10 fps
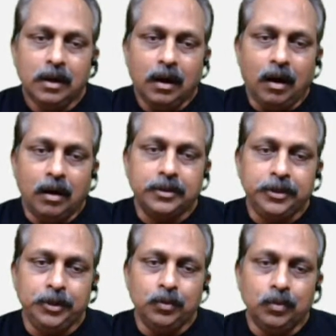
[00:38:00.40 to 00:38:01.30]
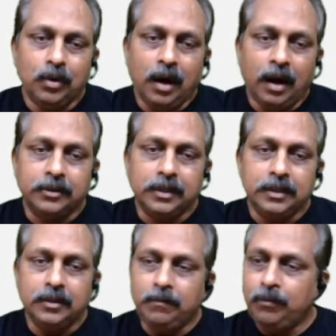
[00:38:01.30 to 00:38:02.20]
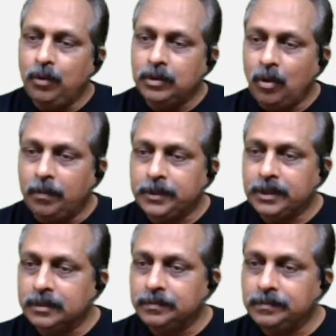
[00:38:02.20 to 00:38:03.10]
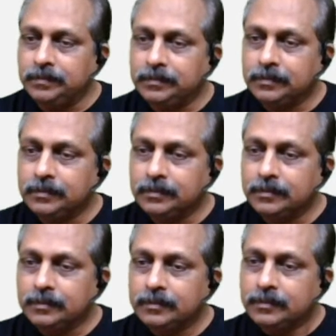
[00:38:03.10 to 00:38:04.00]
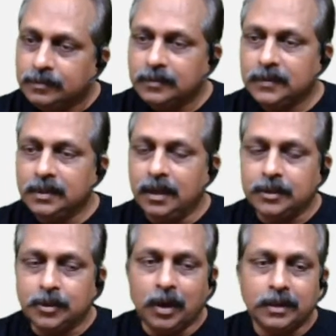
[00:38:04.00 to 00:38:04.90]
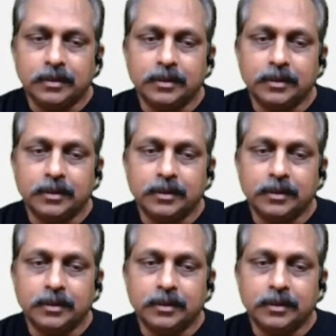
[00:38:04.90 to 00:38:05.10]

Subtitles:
RQ, answer is a fourth option. That's right.